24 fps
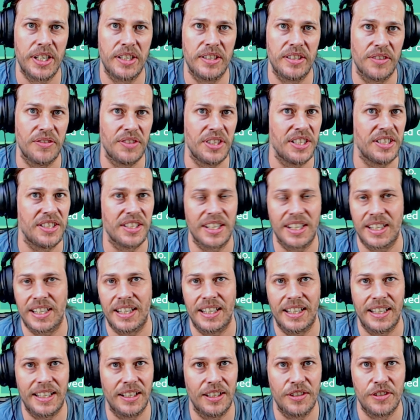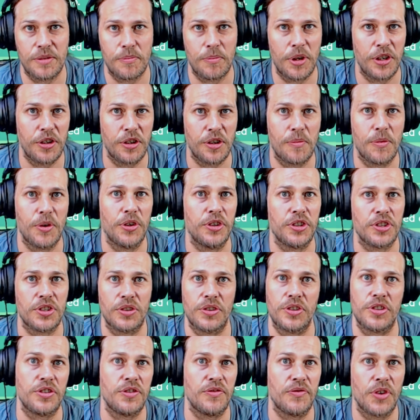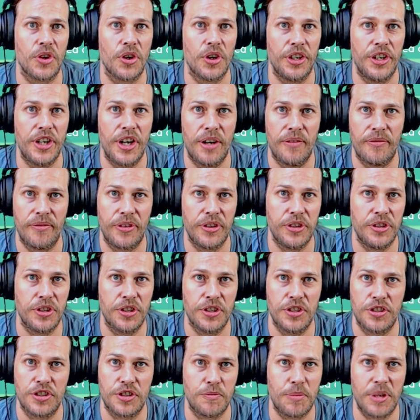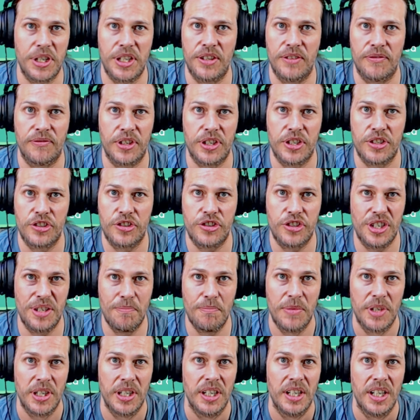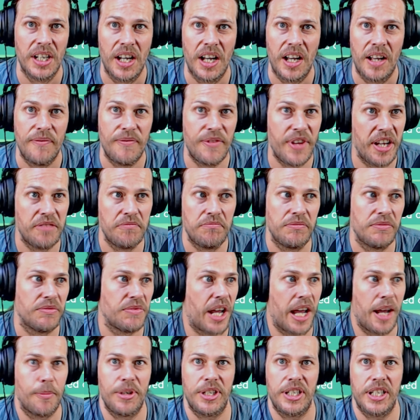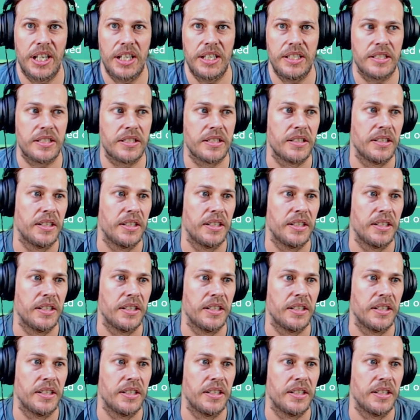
Don't need to collect loads of Pokemon. As long as you've got enough that you can just beat the first gym, then happy days.